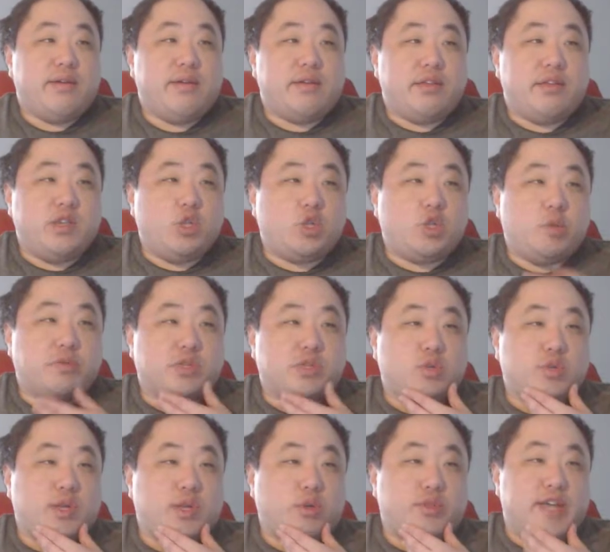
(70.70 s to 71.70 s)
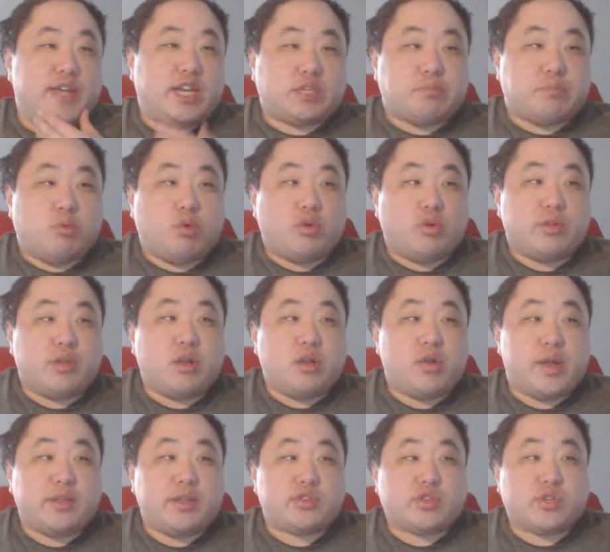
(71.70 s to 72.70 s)
YouTube Studio dashboard. All
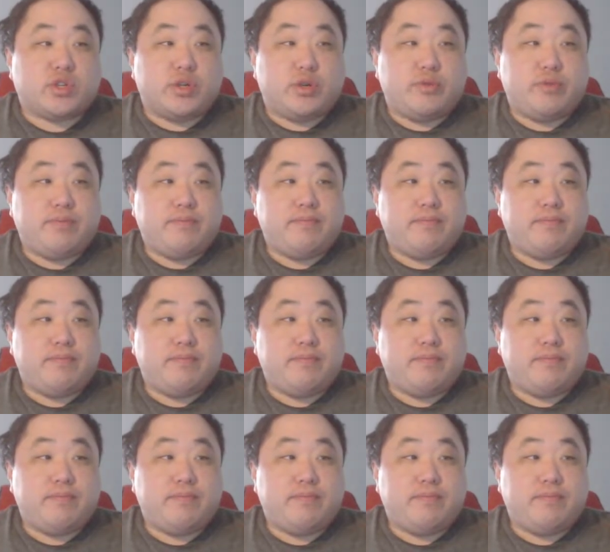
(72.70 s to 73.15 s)
right, so